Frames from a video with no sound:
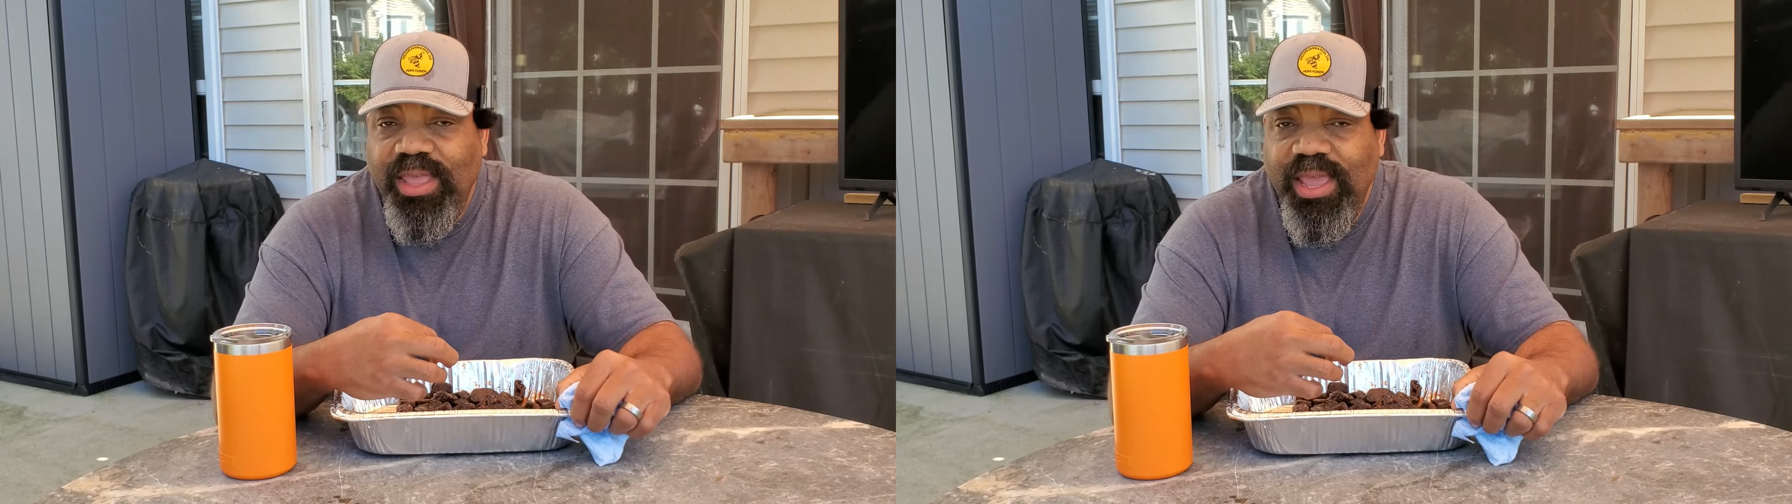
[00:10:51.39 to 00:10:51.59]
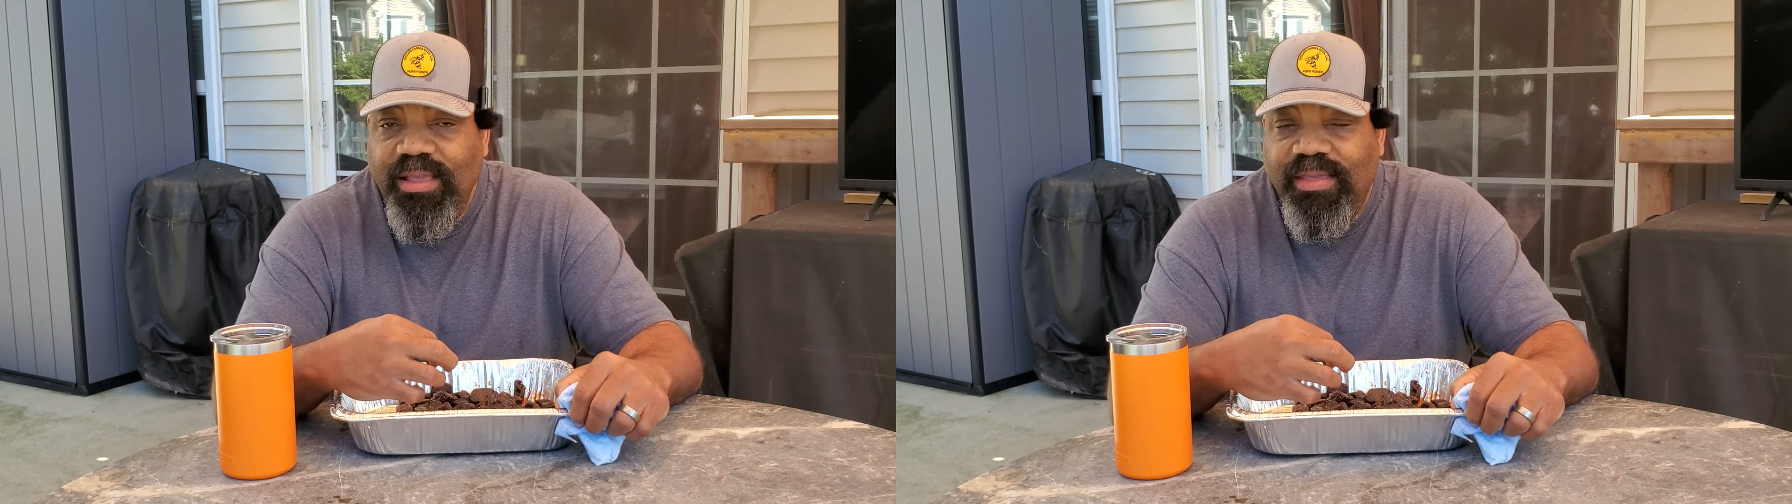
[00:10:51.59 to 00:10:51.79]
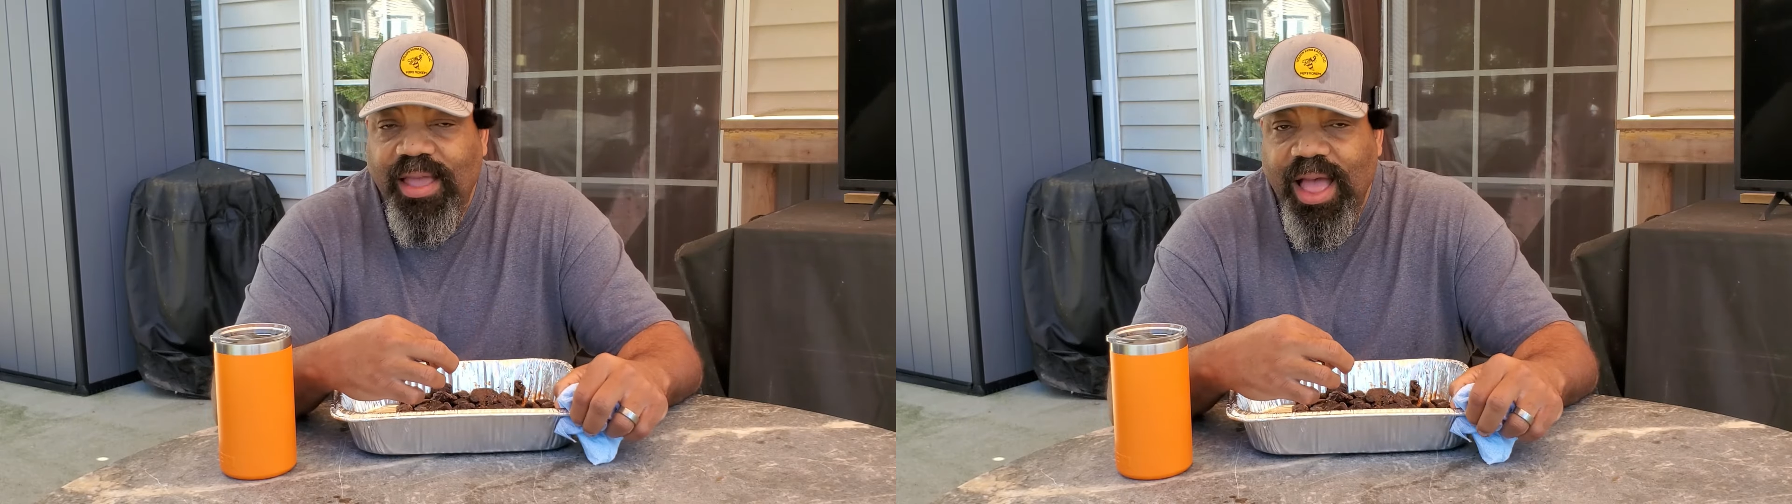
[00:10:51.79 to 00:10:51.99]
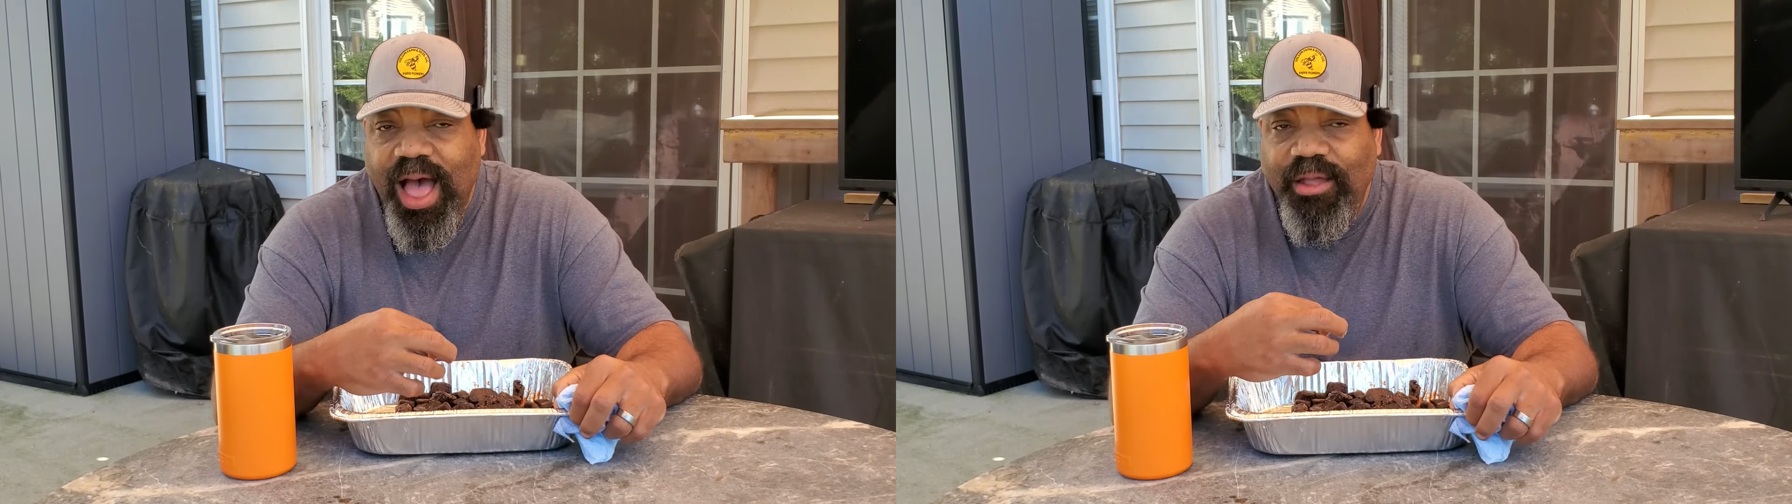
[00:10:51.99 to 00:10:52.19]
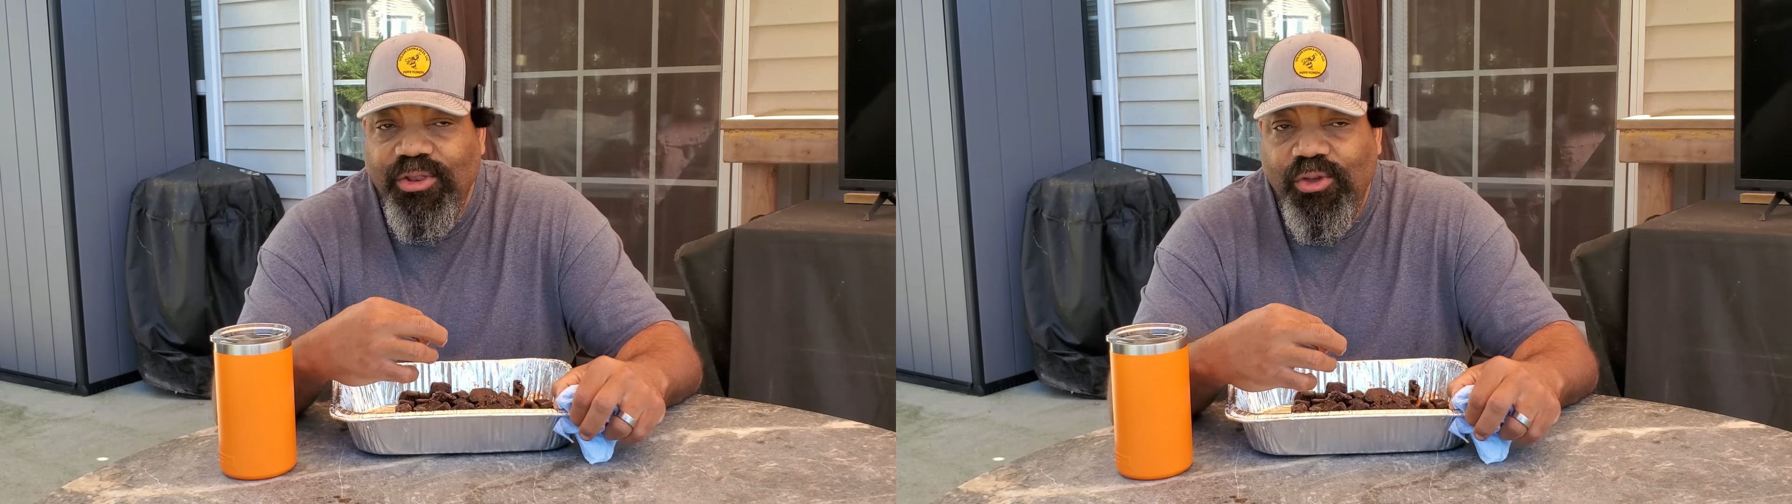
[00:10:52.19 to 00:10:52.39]
these,
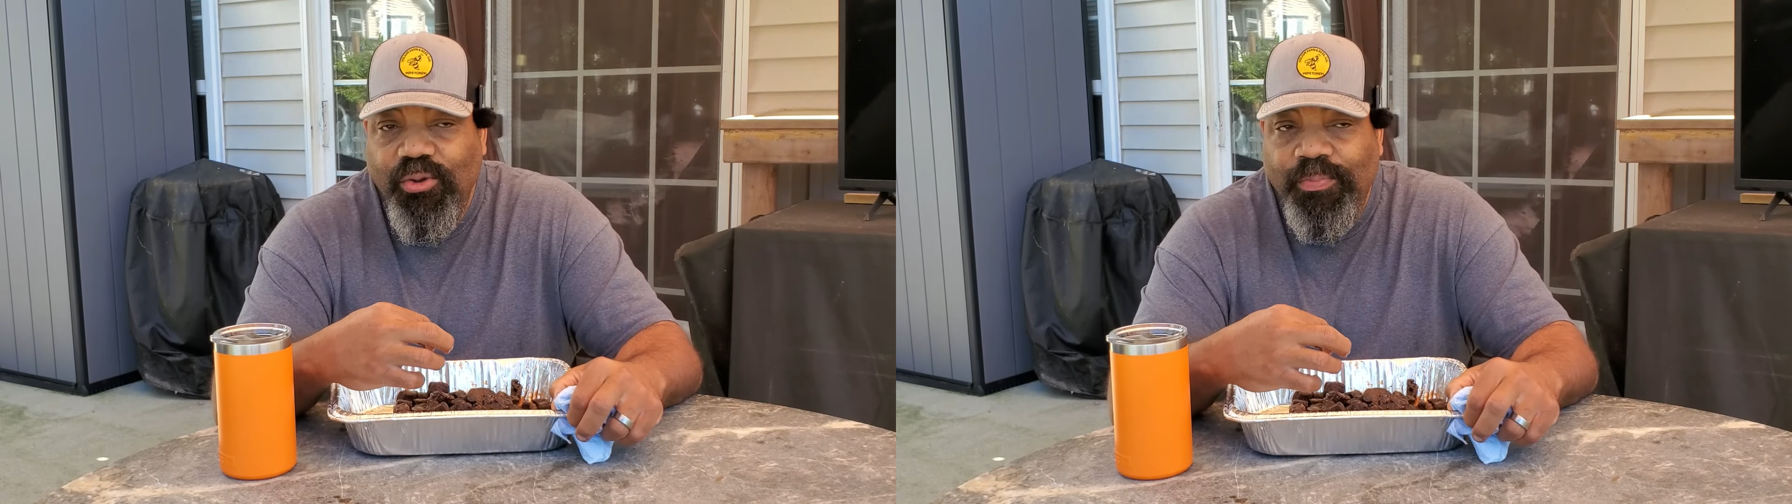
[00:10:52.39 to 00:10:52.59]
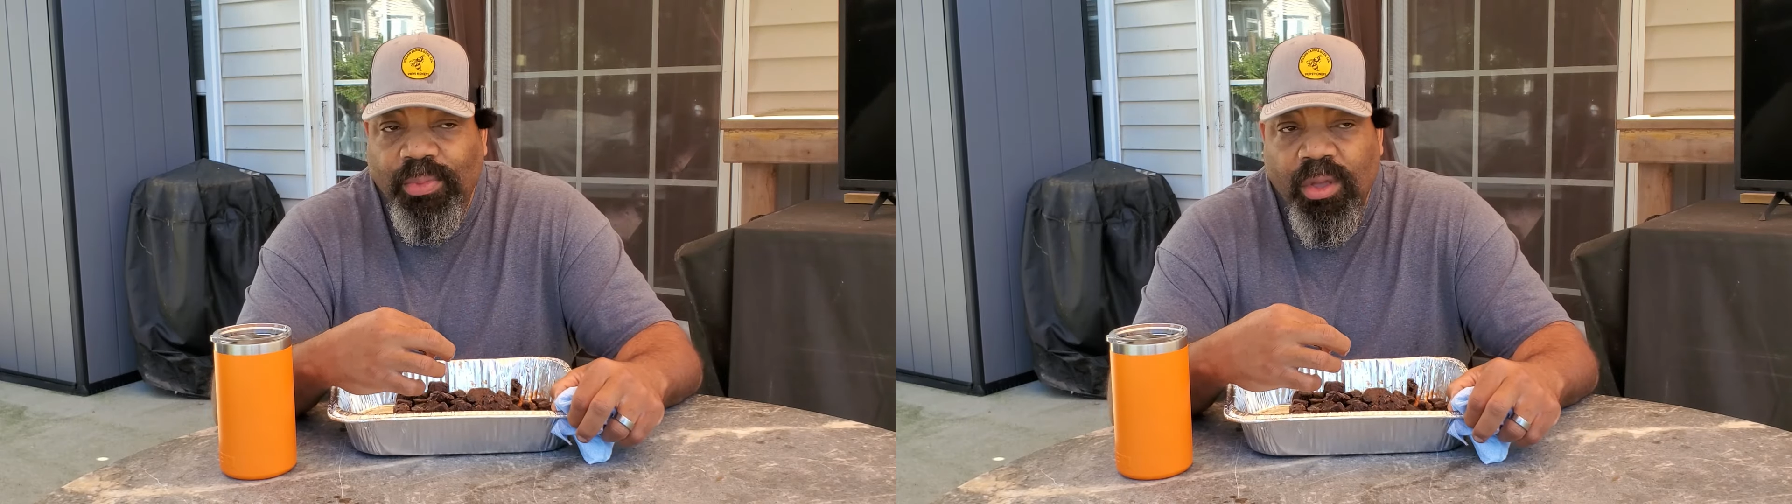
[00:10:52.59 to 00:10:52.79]
I'll do